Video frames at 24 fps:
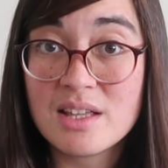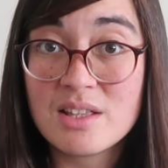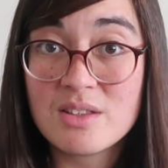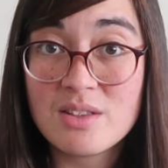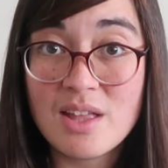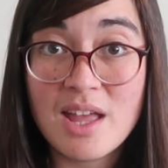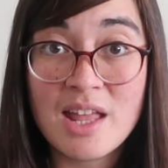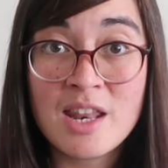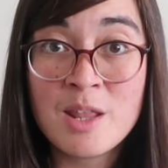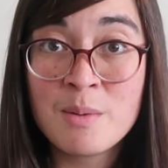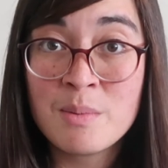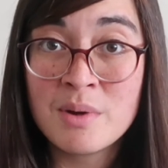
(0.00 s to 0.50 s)
that
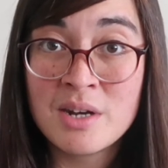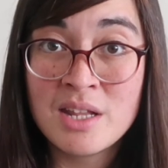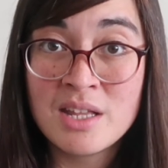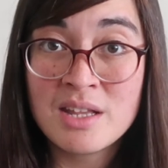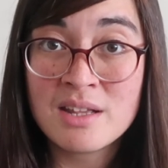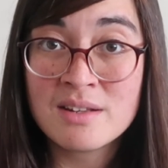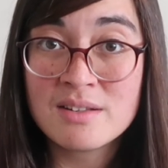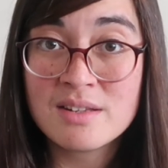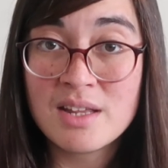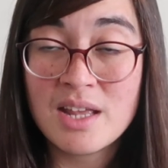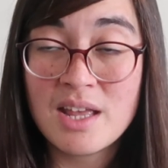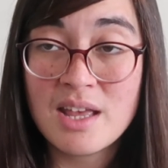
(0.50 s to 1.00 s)
anybody
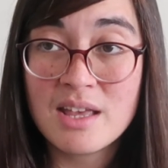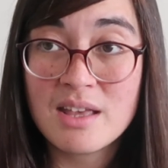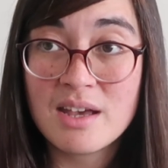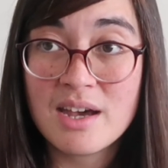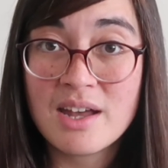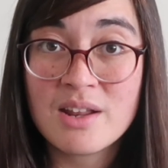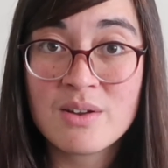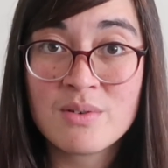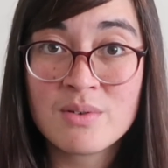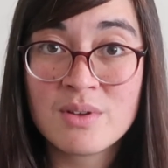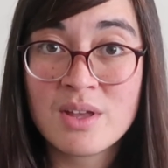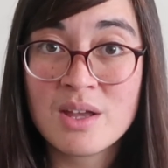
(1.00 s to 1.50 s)
can take.
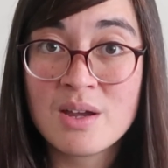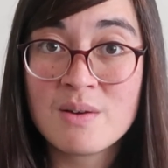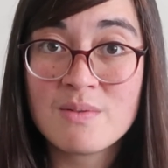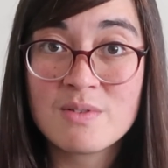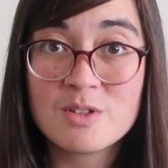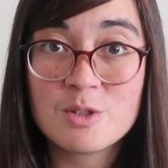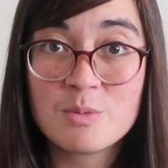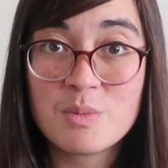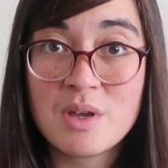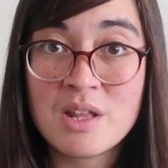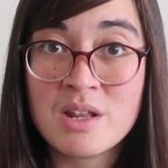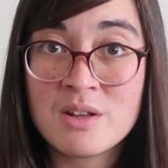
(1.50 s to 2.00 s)
I don't care if
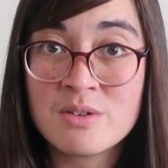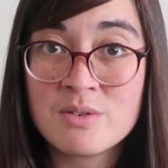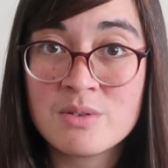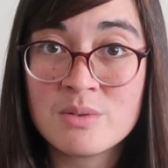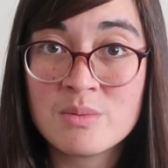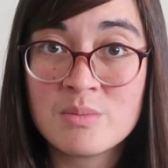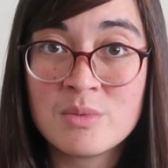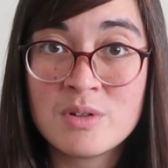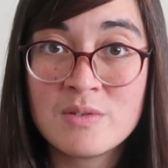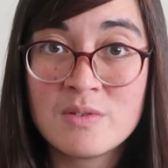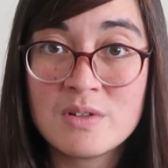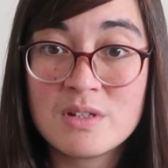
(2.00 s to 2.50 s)
it's made into
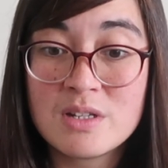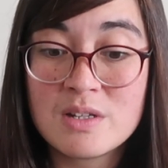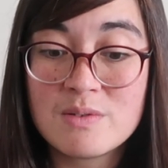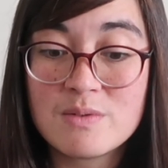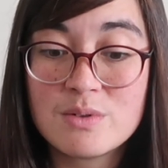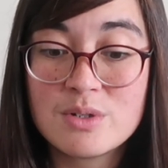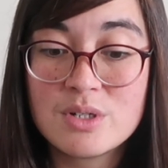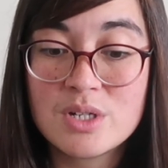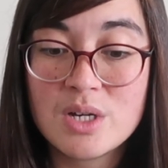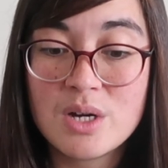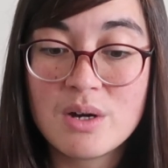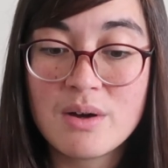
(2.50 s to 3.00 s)
a movie,
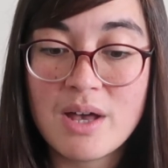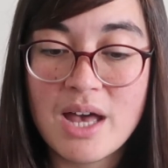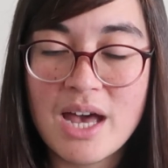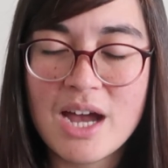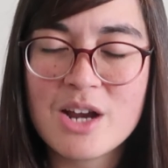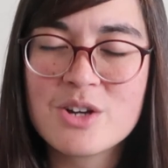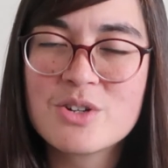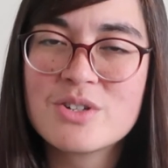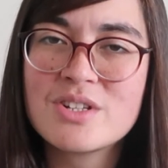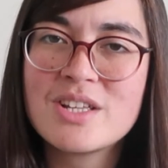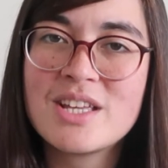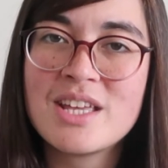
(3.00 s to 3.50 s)
TV show.
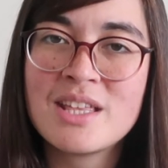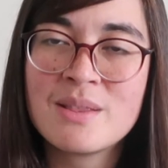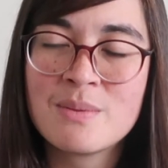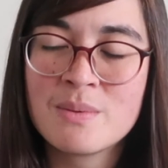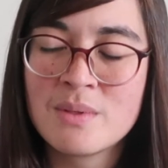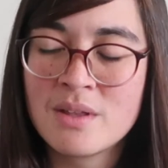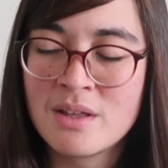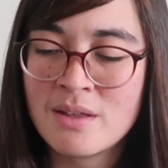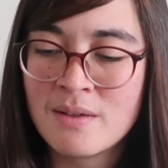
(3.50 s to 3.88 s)
Actually,